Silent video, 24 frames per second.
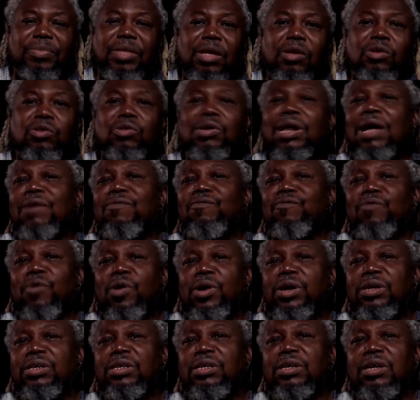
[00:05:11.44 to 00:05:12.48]
you should
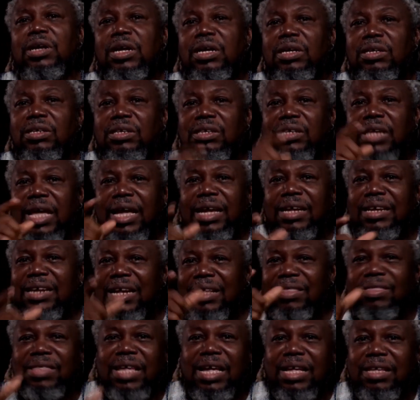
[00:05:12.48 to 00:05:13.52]
avoid saying
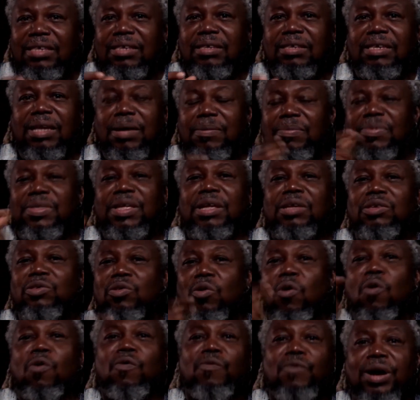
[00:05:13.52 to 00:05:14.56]
the same things
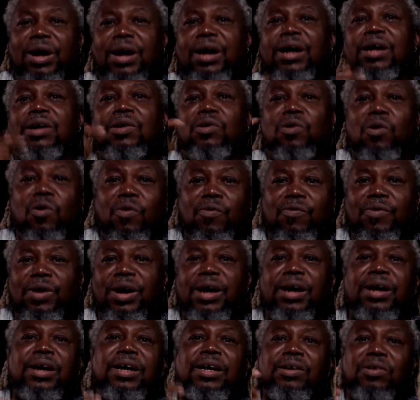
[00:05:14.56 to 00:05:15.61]
over and
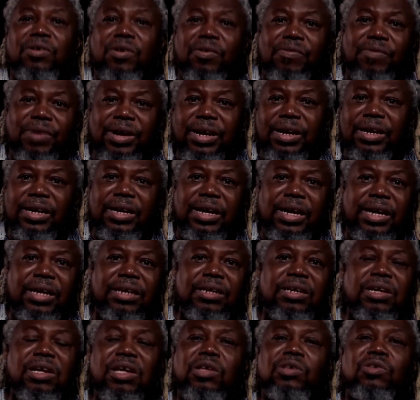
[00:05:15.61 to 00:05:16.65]
over and over
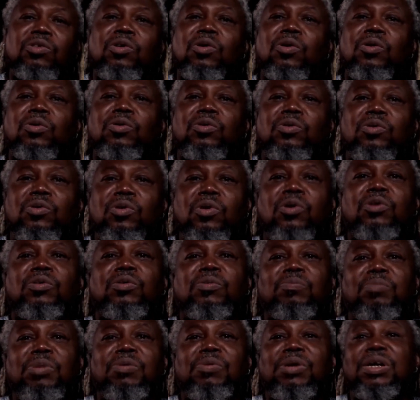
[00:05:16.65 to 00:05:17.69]
again. So
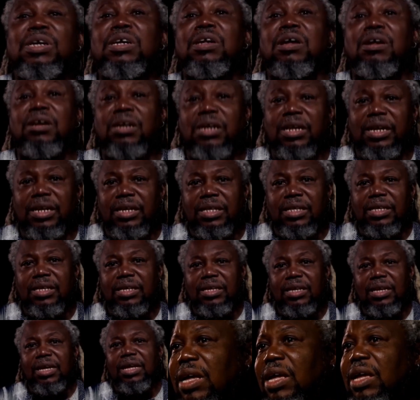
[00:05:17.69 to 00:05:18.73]
don't be
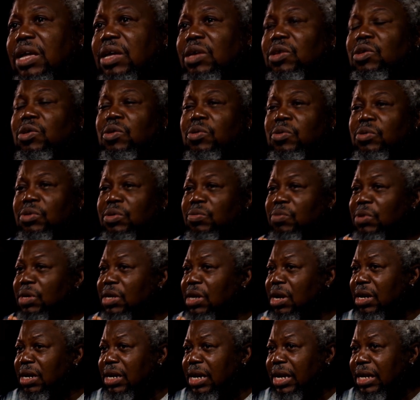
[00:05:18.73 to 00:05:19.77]
redundant. Use
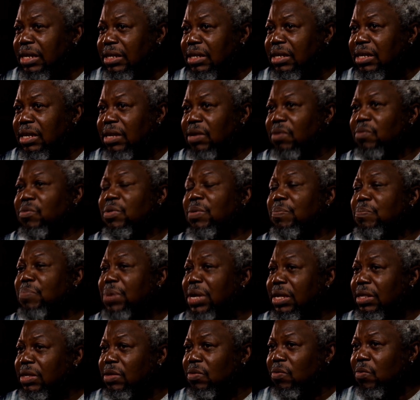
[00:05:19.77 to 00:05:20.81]
redundancy,
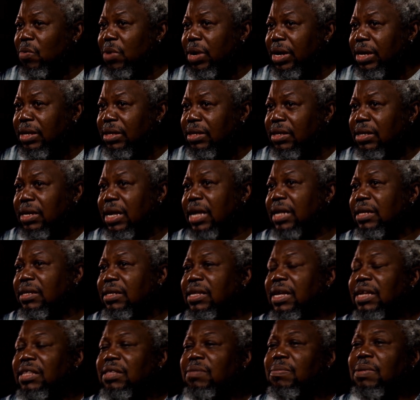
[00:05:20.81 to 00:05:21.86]
repeat words and
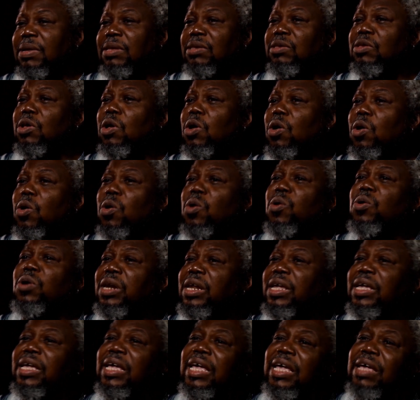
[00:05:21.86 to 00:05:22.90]
statements
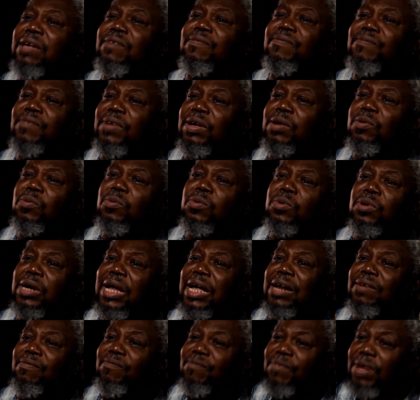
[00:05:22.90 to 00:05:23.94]
only if it will
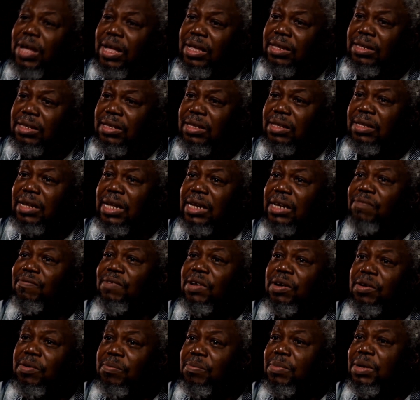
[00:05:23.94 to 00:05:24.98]
advance the
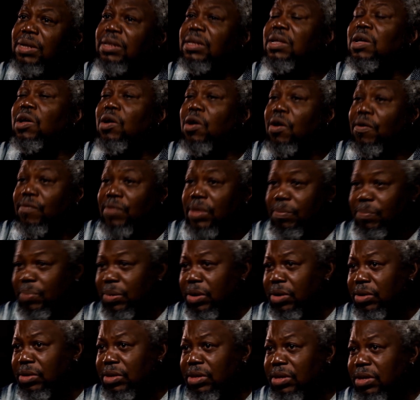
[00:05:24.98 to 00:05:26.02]
development of the
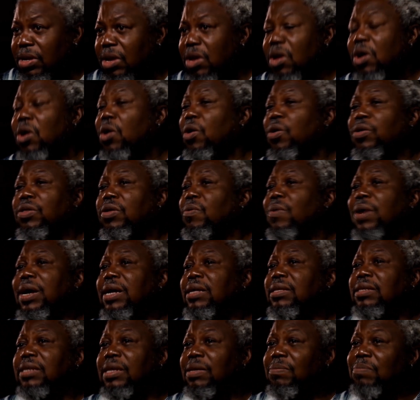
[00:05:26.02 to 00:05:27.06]
plot.
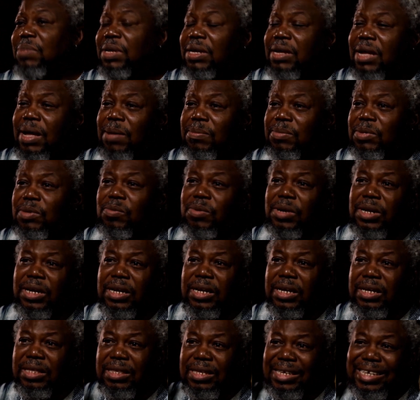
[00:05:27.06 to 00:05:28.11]
Otherwise, it becomes
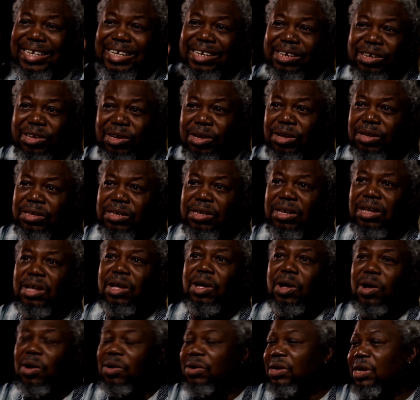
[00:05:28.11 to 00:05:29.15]
really tedious
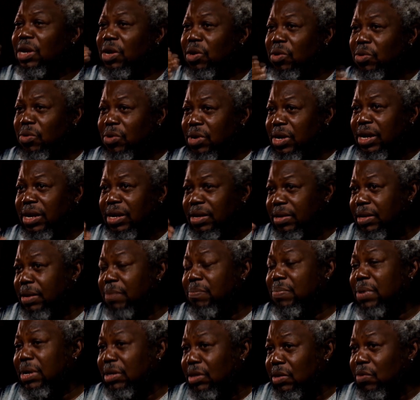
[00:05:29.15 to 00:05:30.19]
on
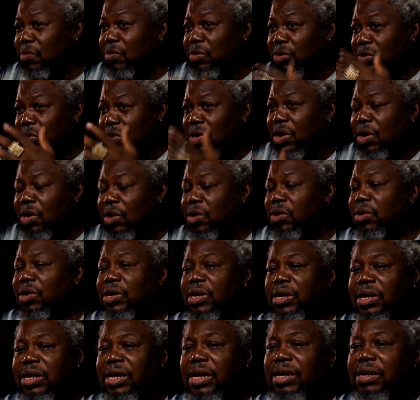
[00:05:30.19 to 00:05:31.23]
the person who's
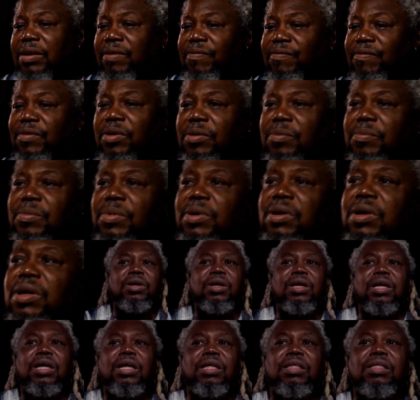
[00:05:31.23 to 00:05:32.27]
looking at the film.
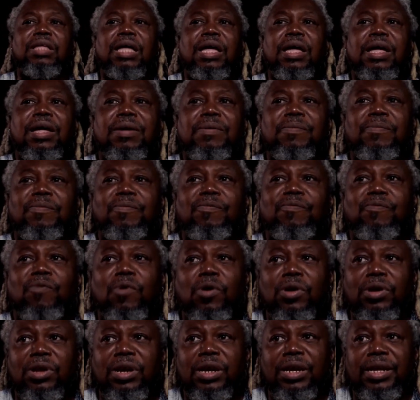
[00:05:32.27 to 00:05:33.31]

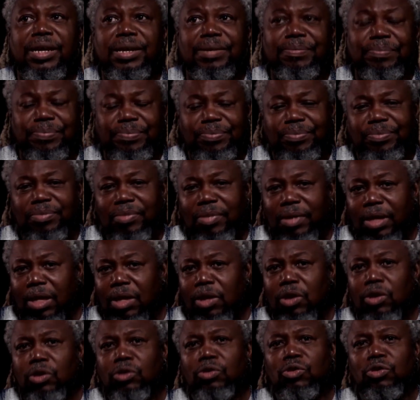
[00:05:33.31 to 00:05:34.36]
Fourthly,
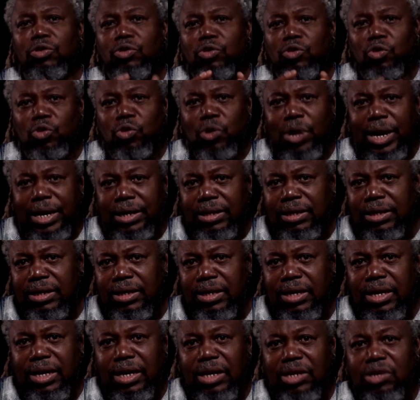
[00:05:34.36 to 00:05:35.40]
is to
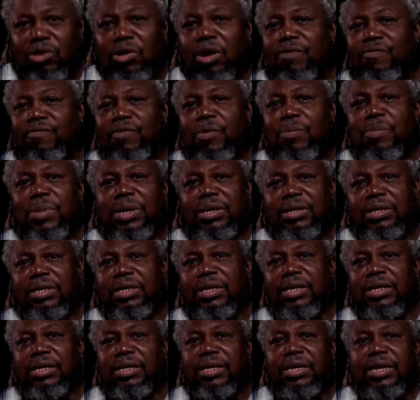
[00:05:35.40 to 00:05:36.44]
stretch your
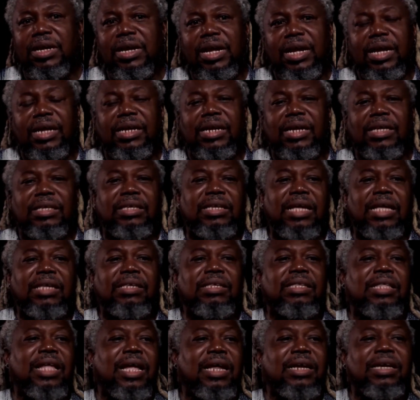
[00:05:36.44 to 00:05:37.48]
information in the
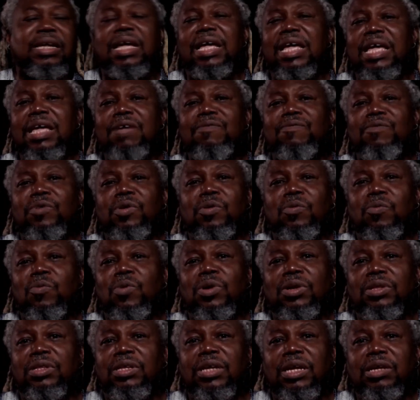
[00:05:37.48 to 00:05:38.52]
sense that if you
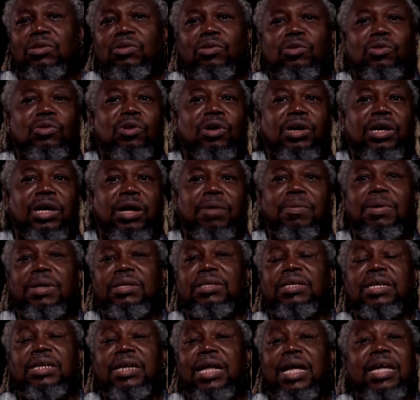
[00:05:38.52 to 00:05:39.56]
wanted to talk about,
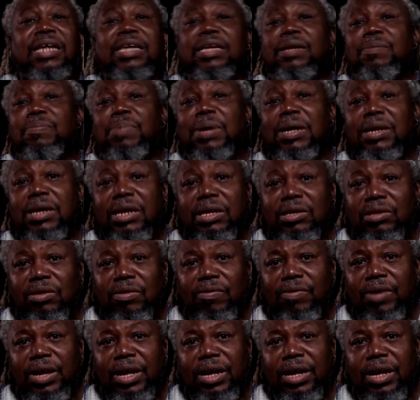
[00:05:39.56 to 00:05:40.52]
say, the independence of